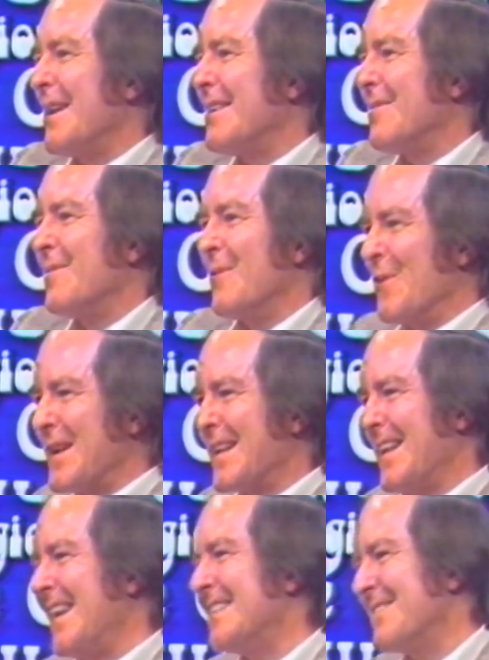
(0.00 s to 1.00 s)
might have
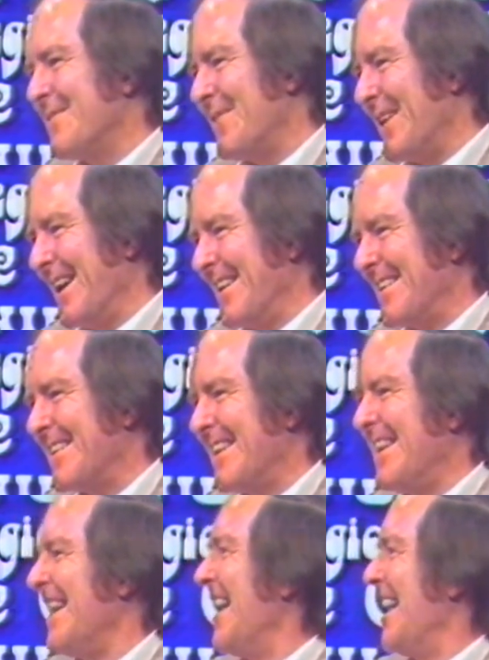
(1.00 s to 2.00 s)
reclassified it
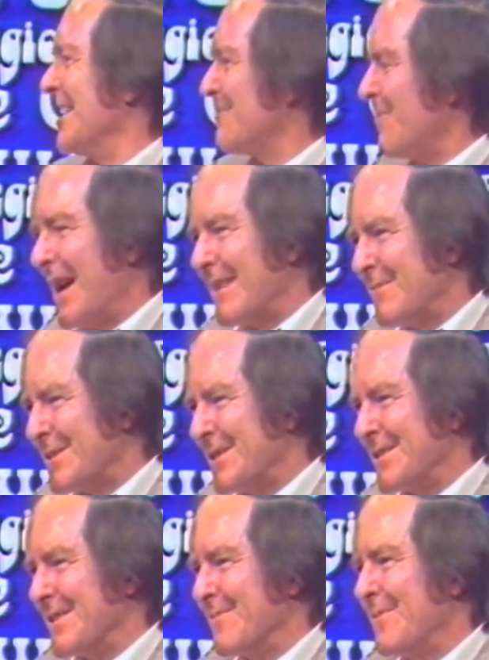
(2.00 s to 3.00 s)
as
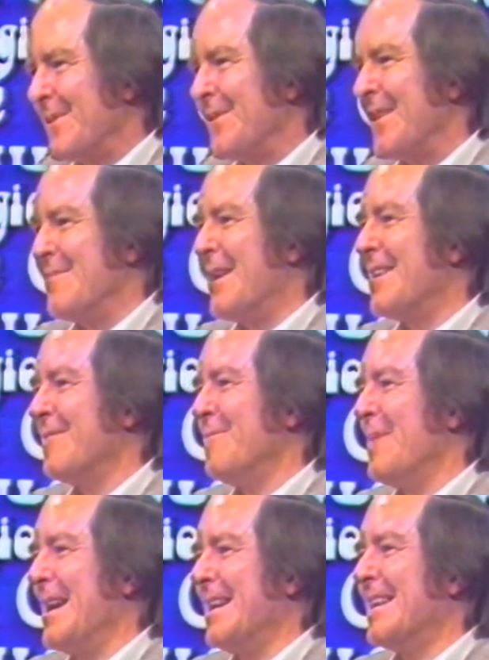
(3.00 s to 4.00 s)
pragmatism. They might
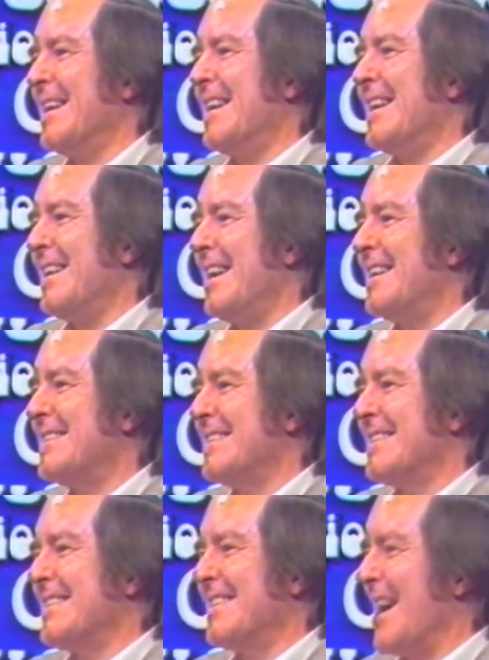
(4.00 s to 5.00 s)
have made
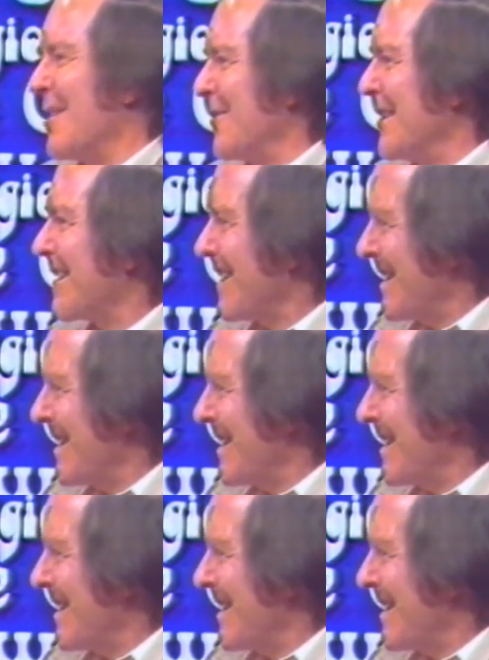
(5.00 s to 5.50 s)
less staggering